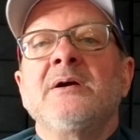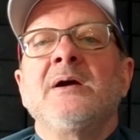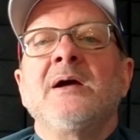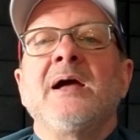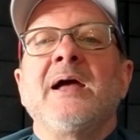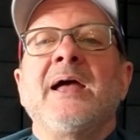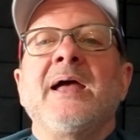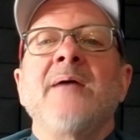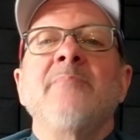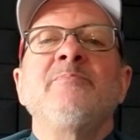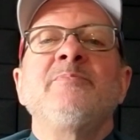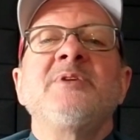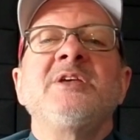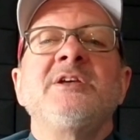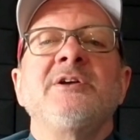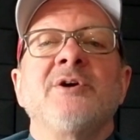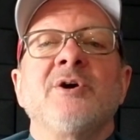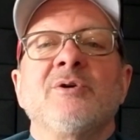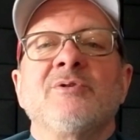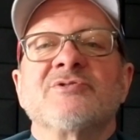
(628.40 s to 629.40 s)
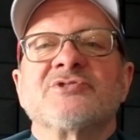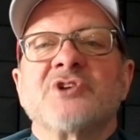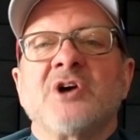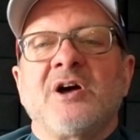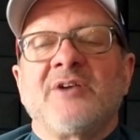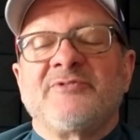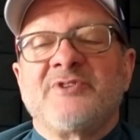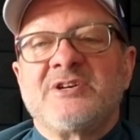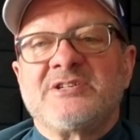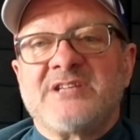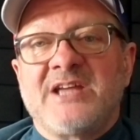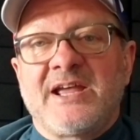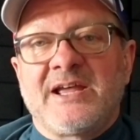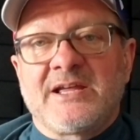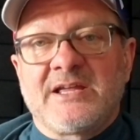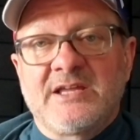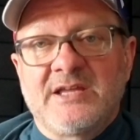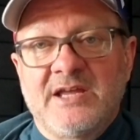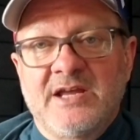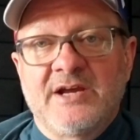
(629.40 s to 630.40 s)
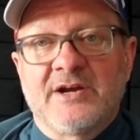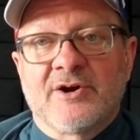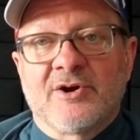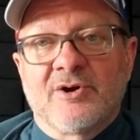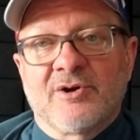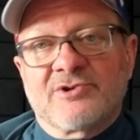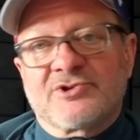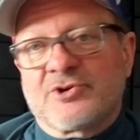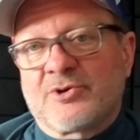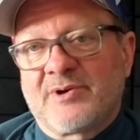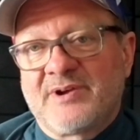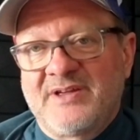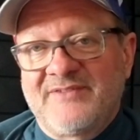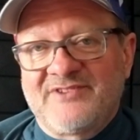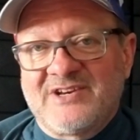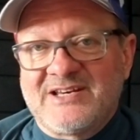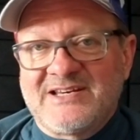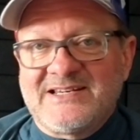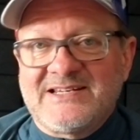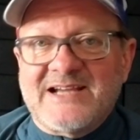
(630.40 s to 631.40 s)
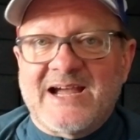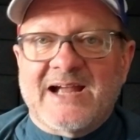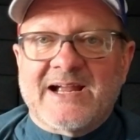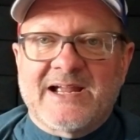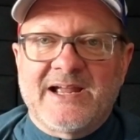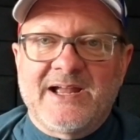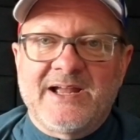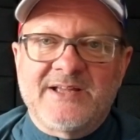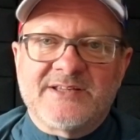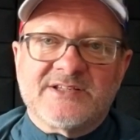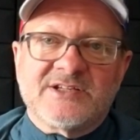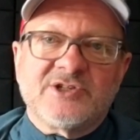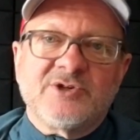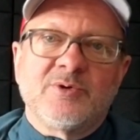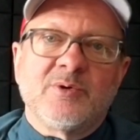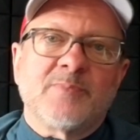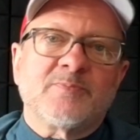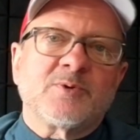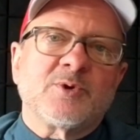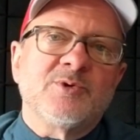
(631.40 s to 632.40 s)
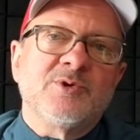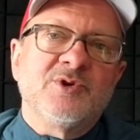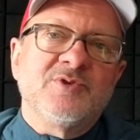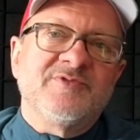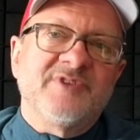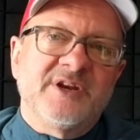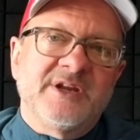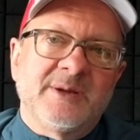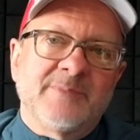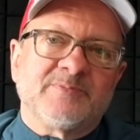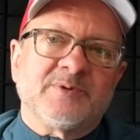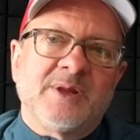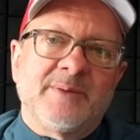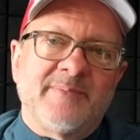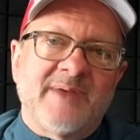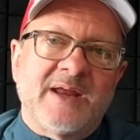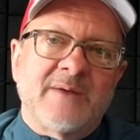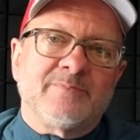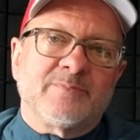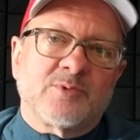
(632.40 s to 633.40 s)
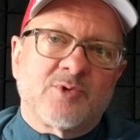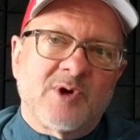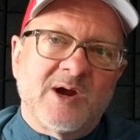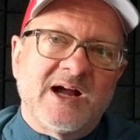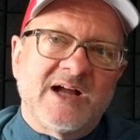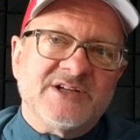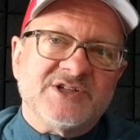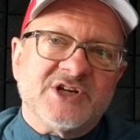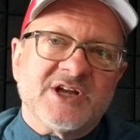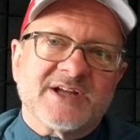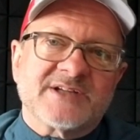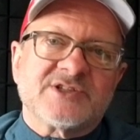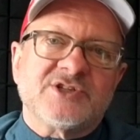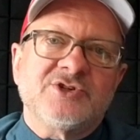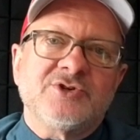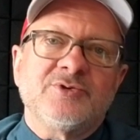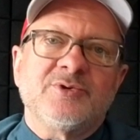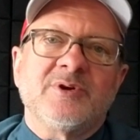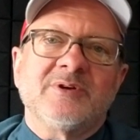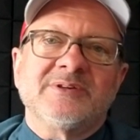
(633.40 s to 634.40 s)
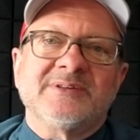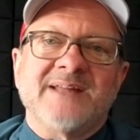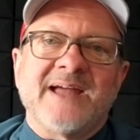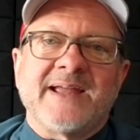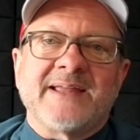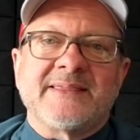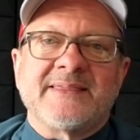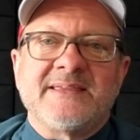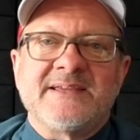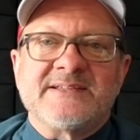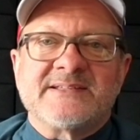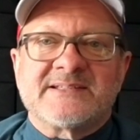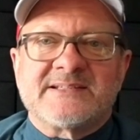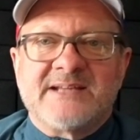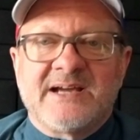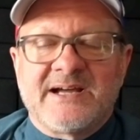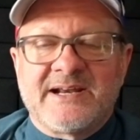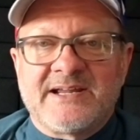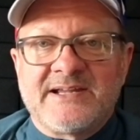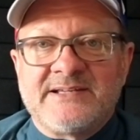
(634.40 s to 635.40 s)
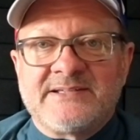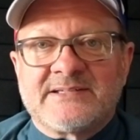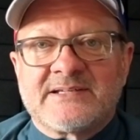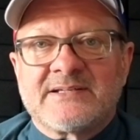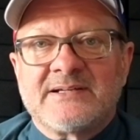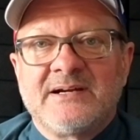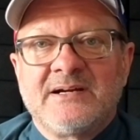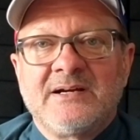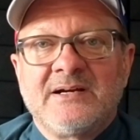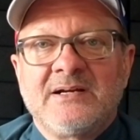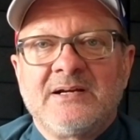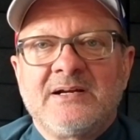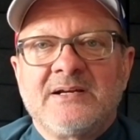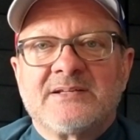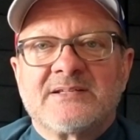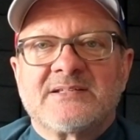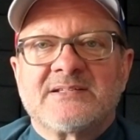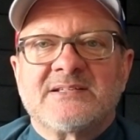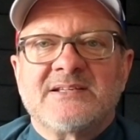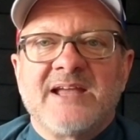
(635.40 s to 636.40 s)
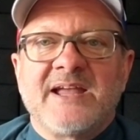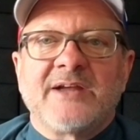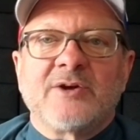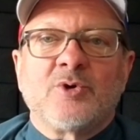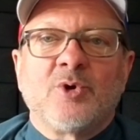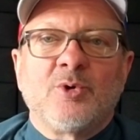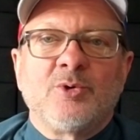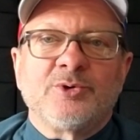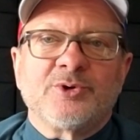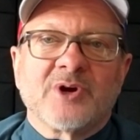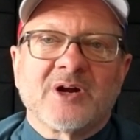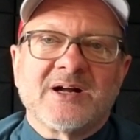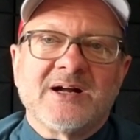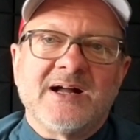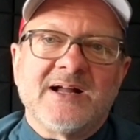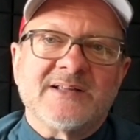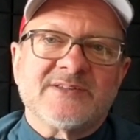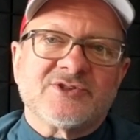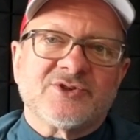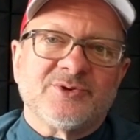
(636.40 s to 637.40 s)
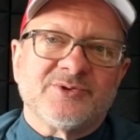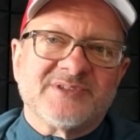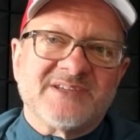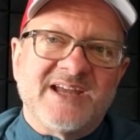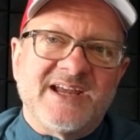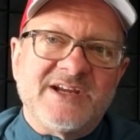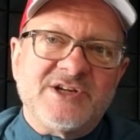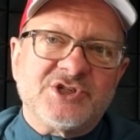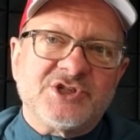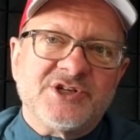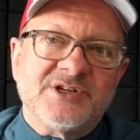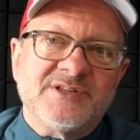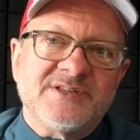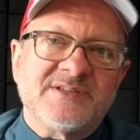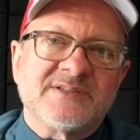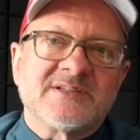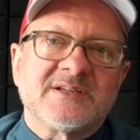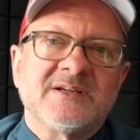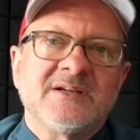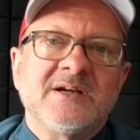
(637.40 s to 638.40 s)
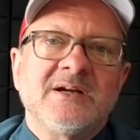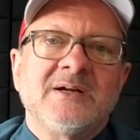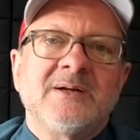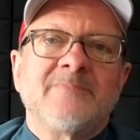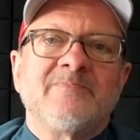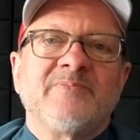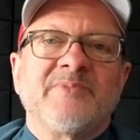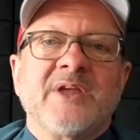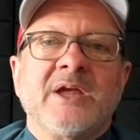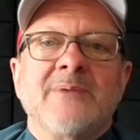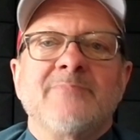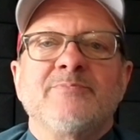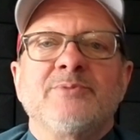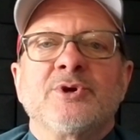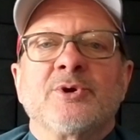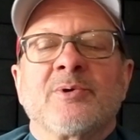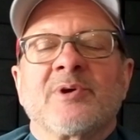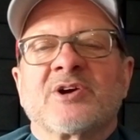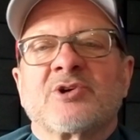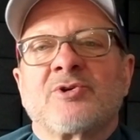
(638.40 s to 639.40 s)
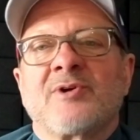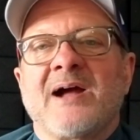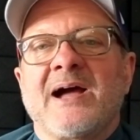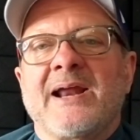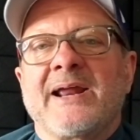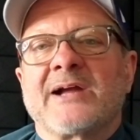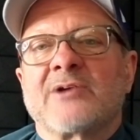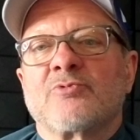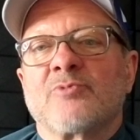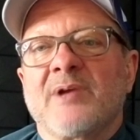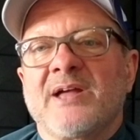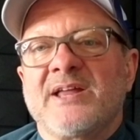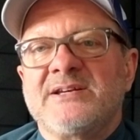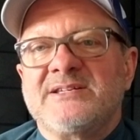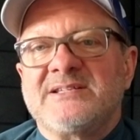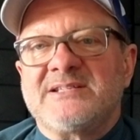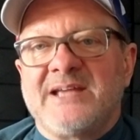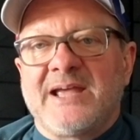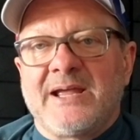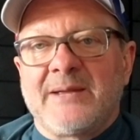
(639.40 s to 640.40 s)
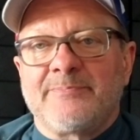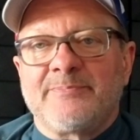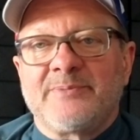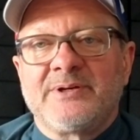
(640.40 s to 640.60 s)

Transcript: MPOs often take years or even decades to approve and implement projects due to lengthy studies, stakeholder consultations, and bureaucratic red tape.